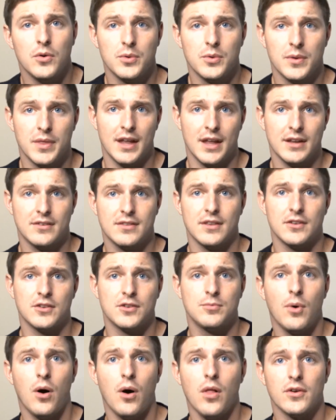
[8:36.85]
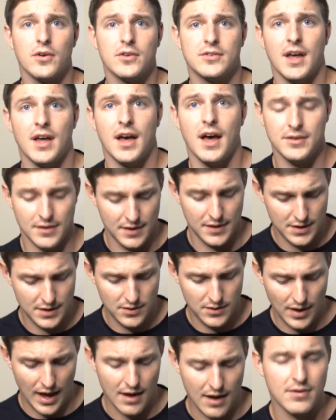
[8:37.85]
Well, that's the smaller size, and then
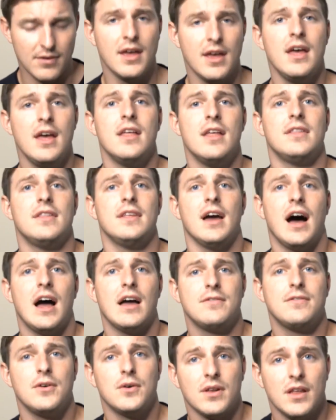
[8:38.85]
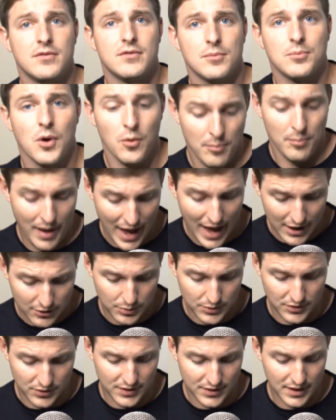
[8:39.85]
you have the iPhone 11 Pro Max,
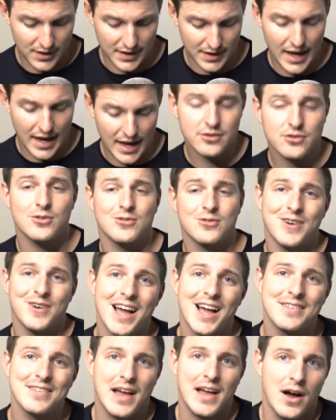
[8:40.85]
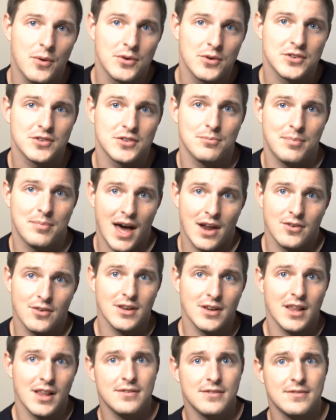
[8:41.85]
which is getting an extra 5 hours of
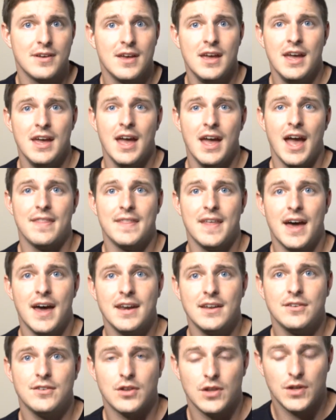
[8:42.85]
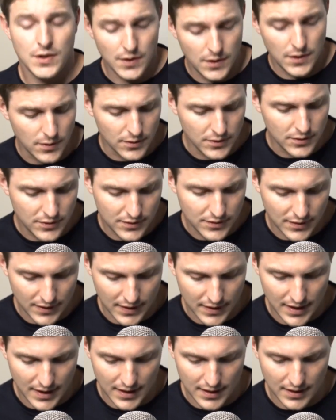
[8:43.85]
battery life, and that is huge to
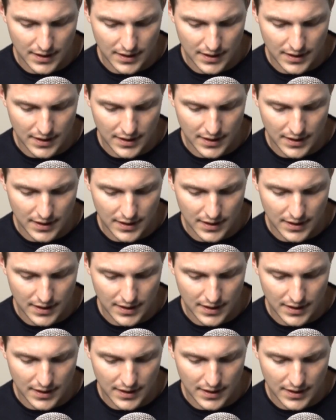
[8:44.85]
get